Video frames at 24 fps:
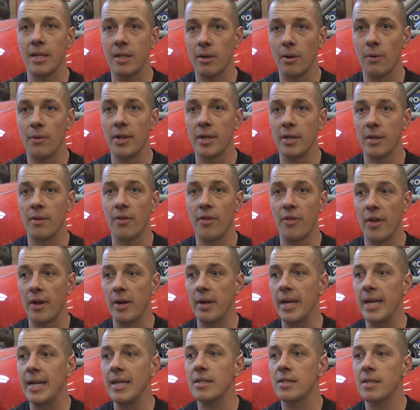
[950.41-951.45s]
you know,
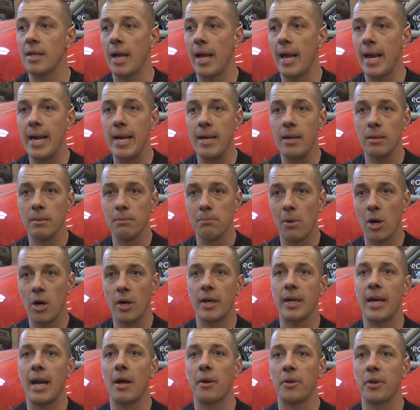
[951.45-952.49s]
there is a
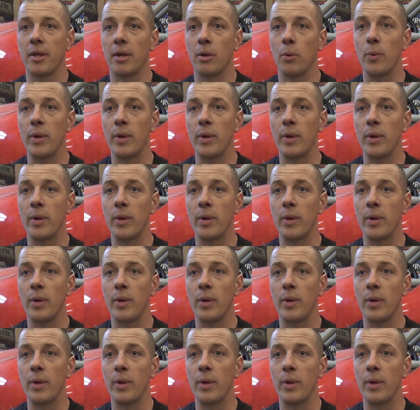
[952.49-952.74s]
market out there.